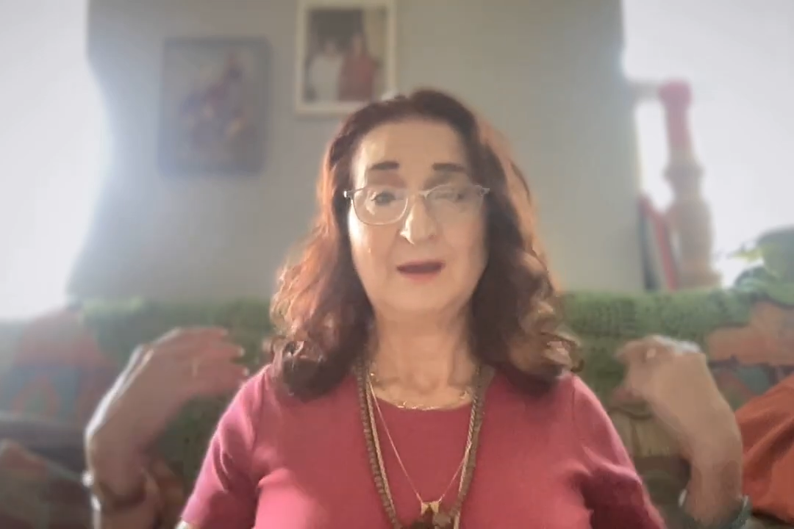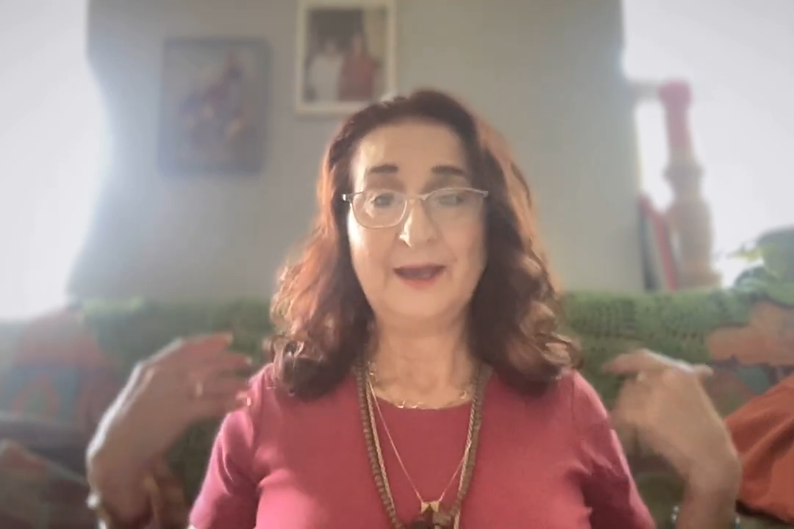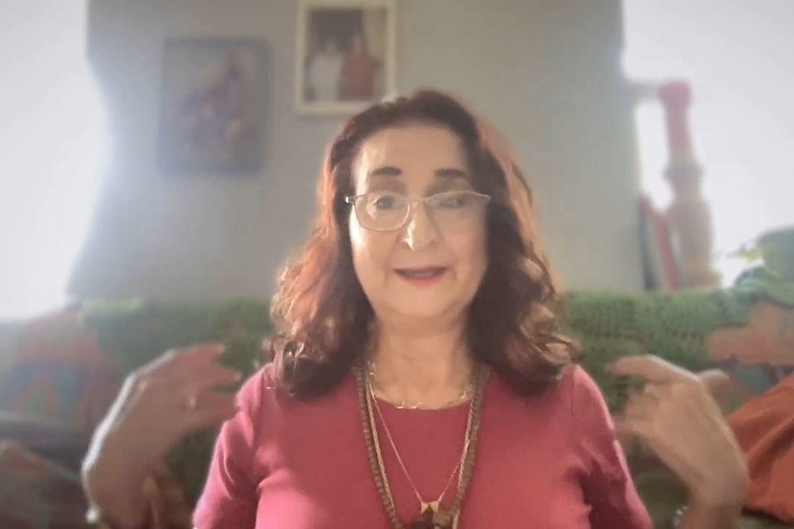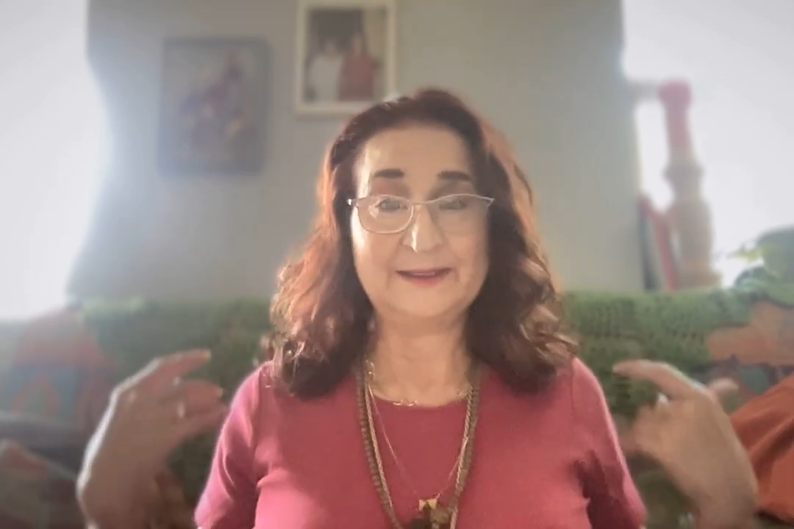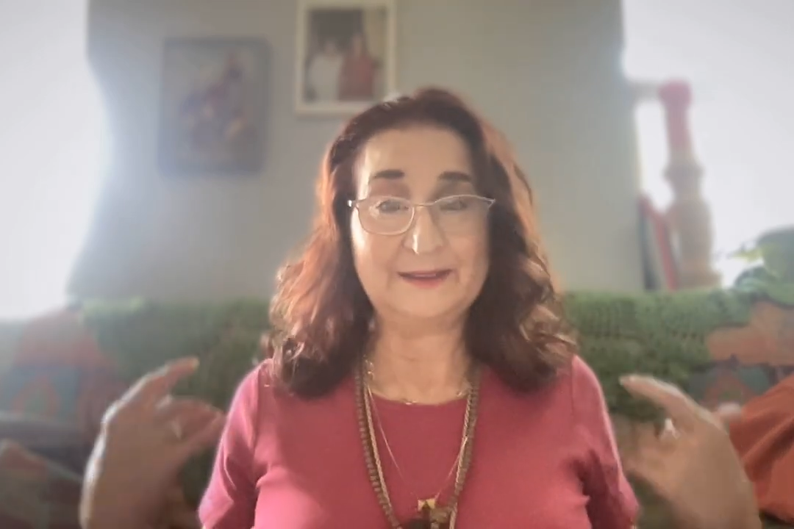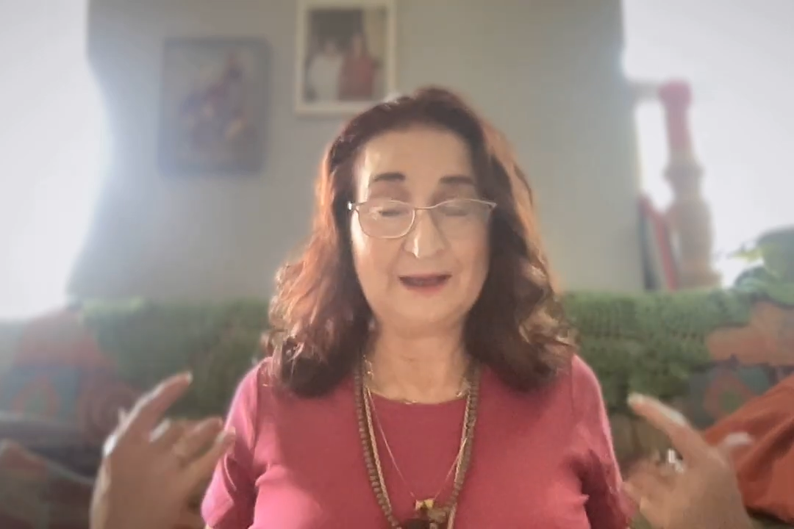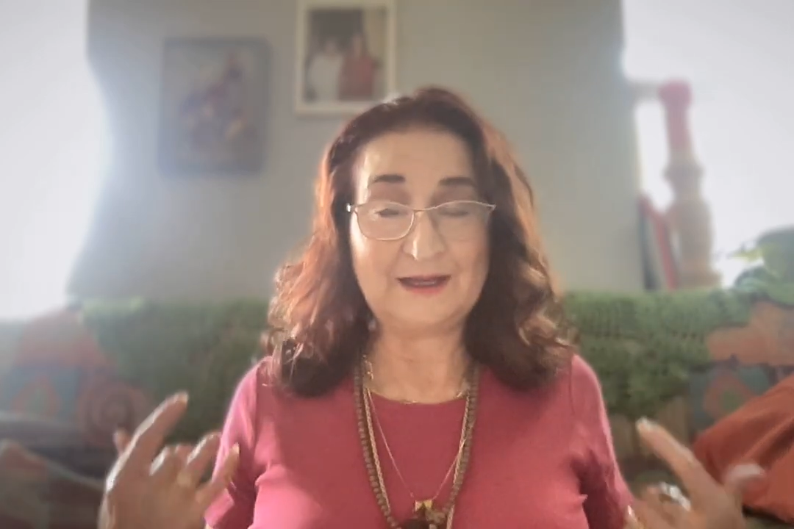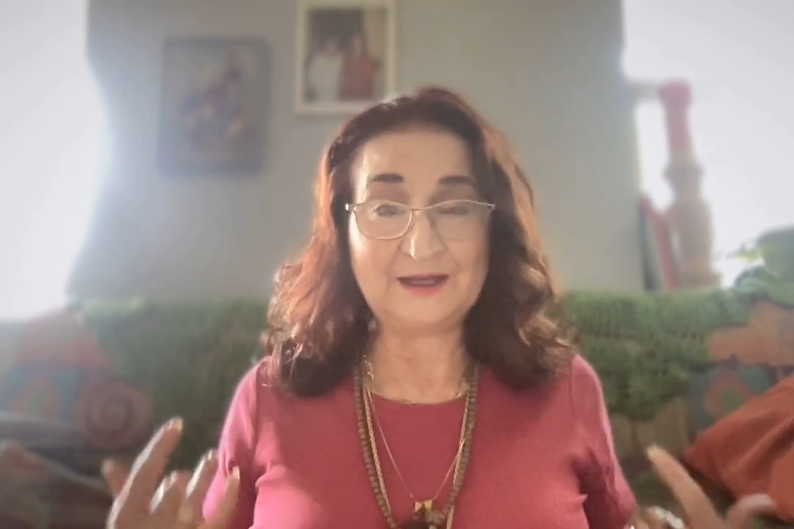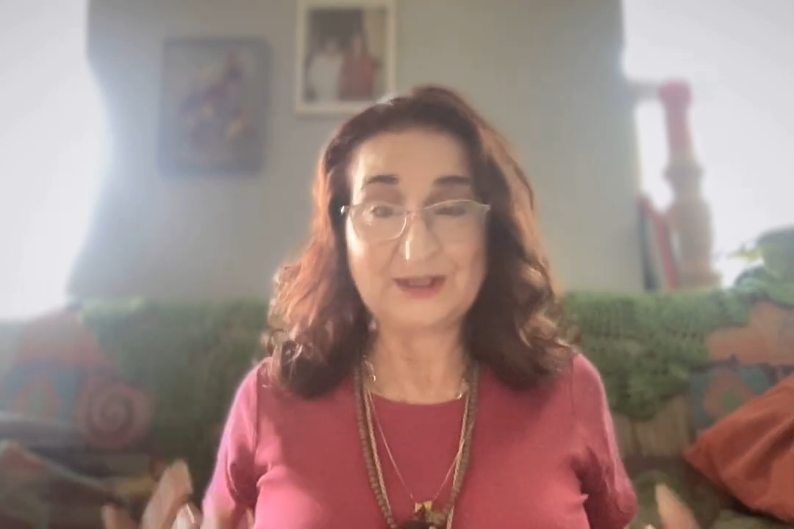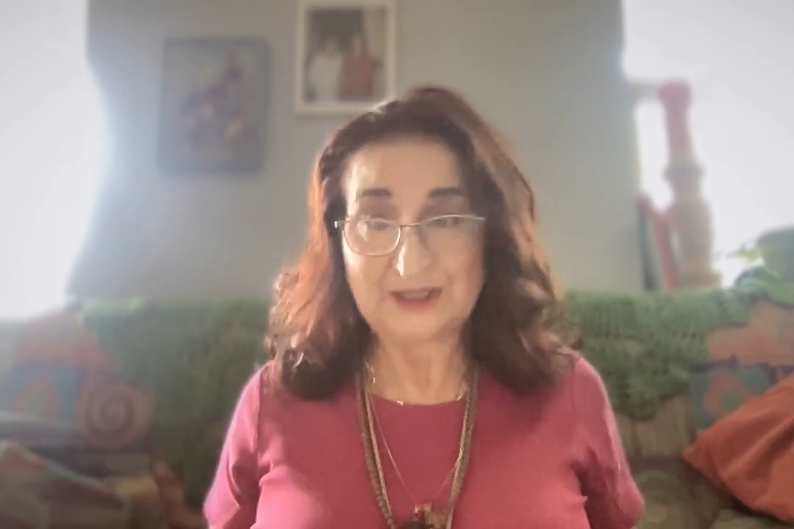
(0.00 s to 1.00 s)

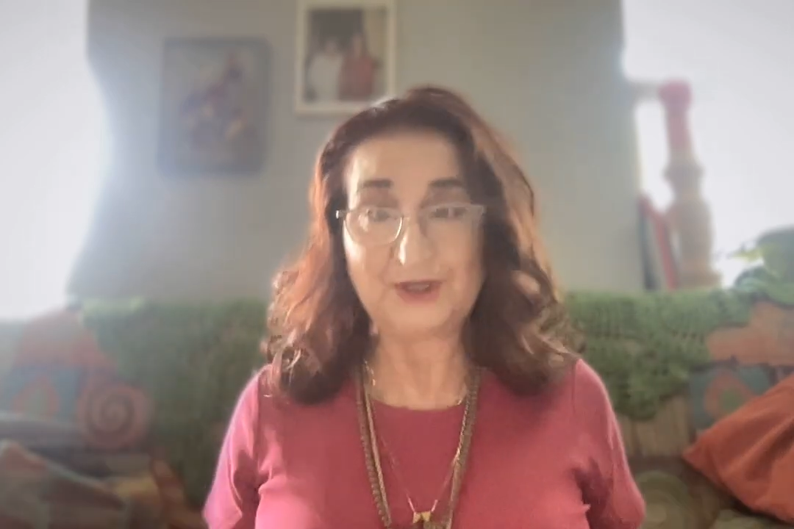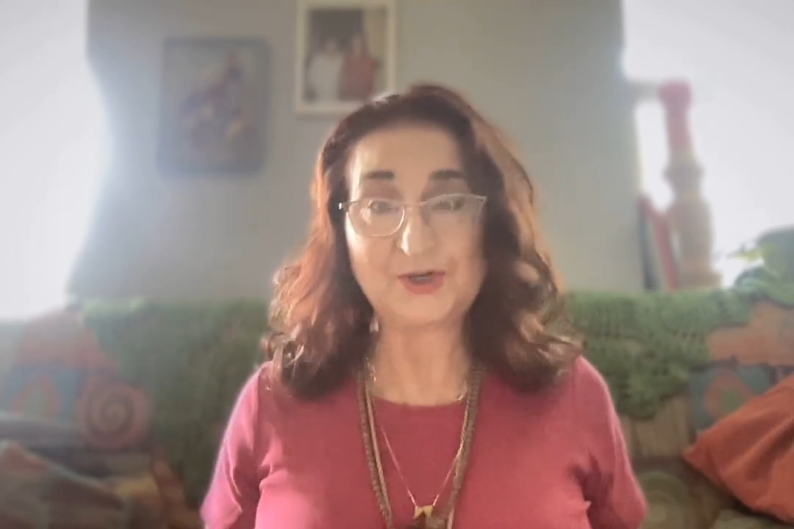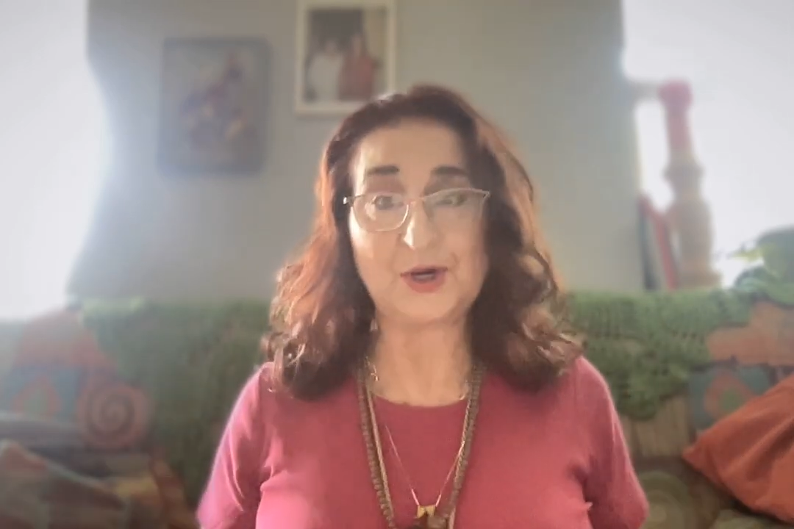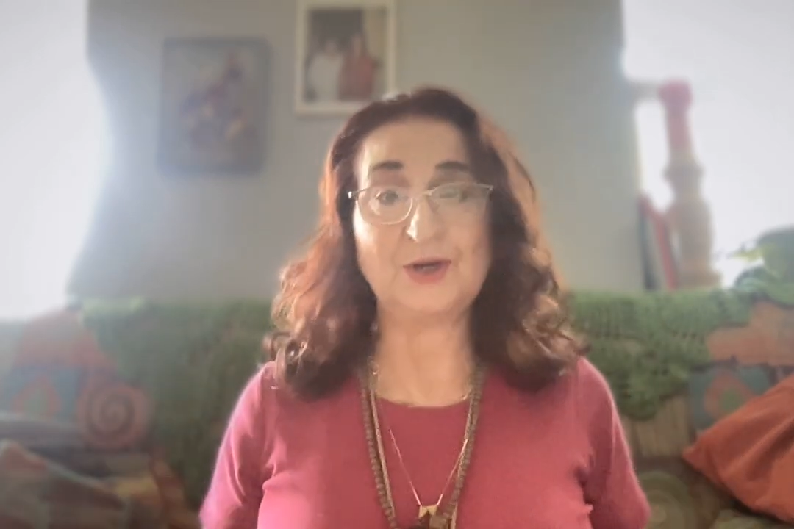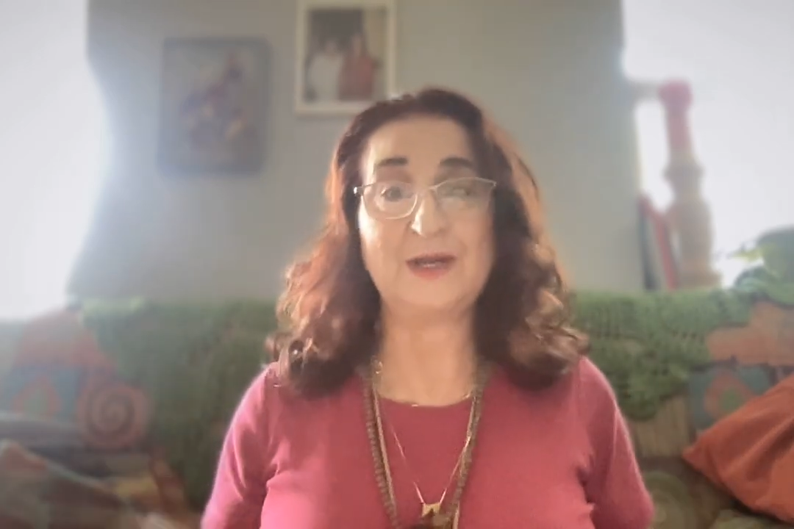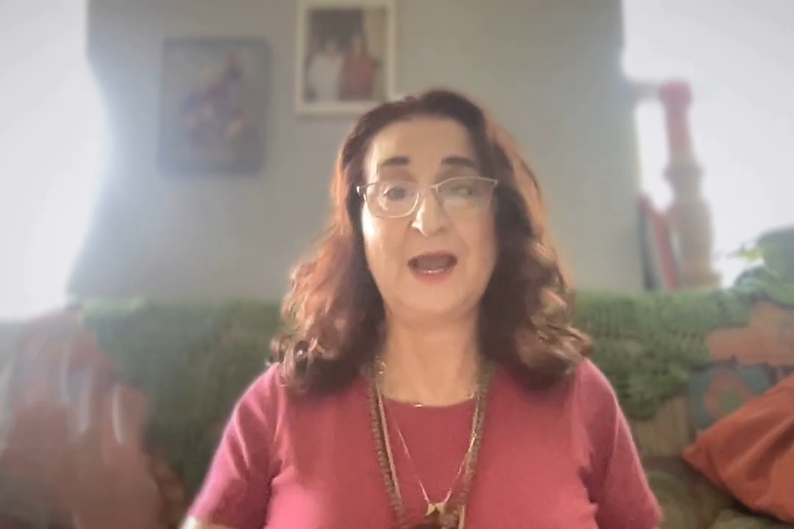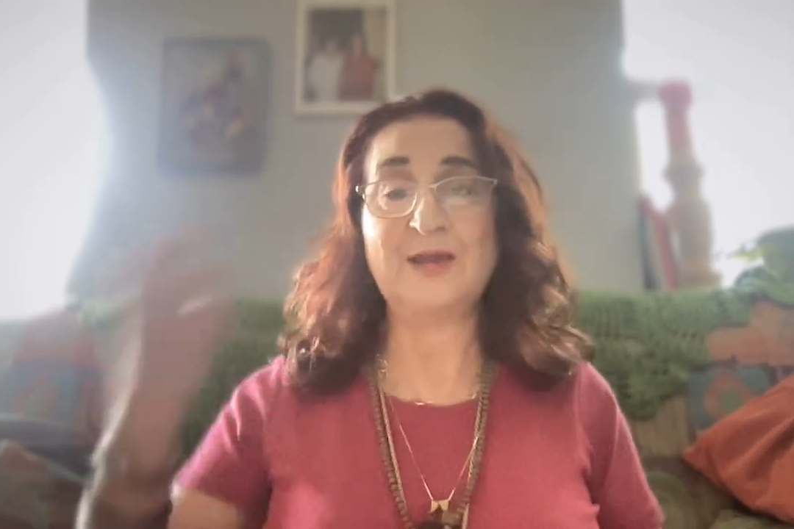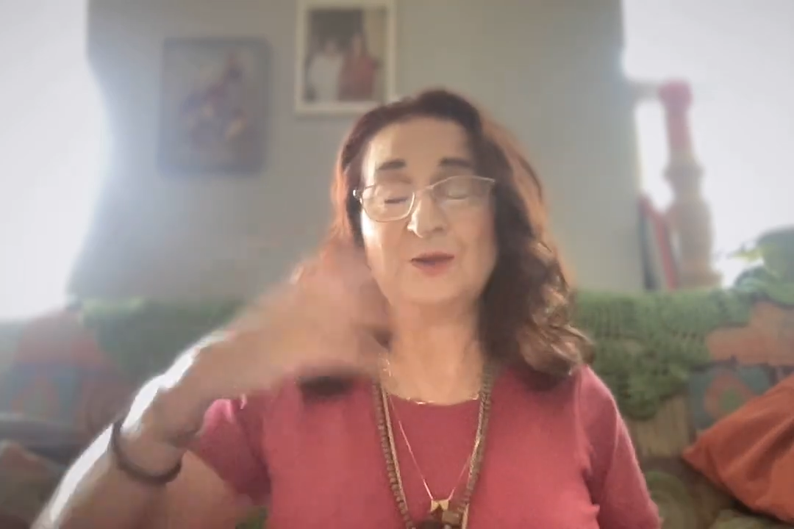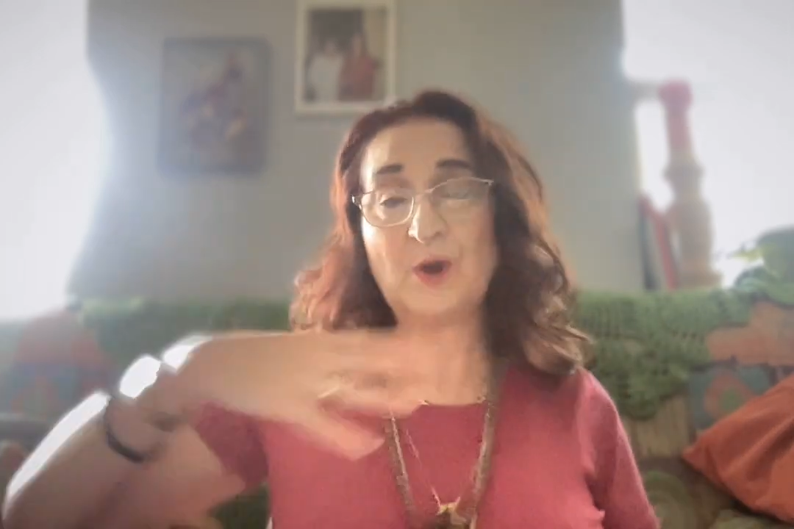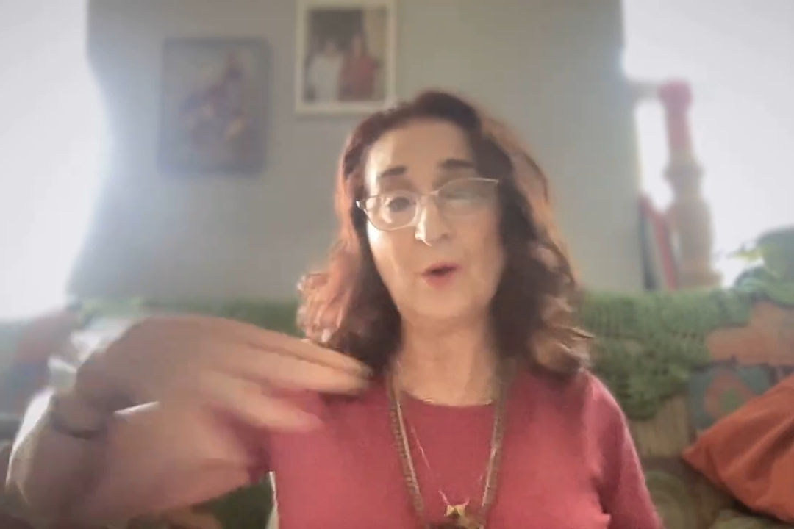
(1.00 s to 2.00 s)
a t-shirt
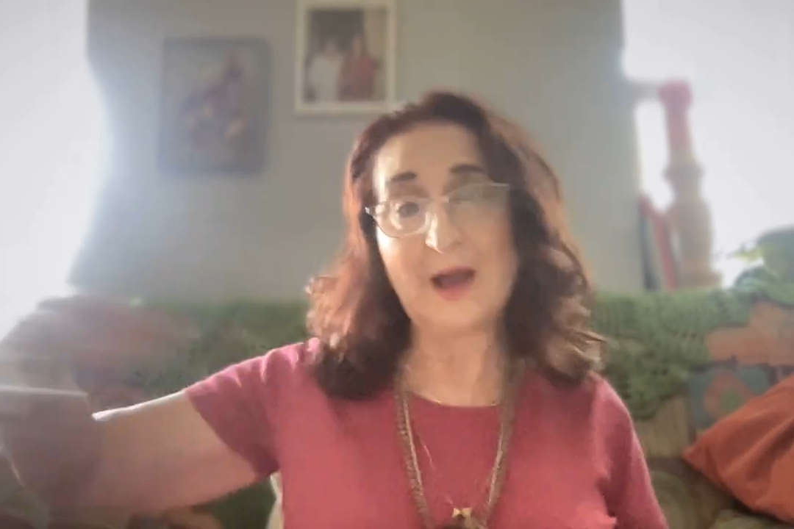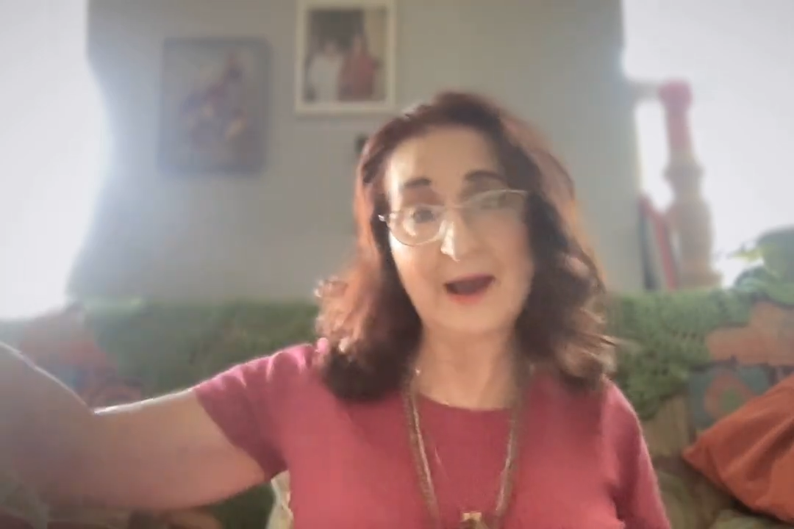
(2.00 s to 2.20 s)
and go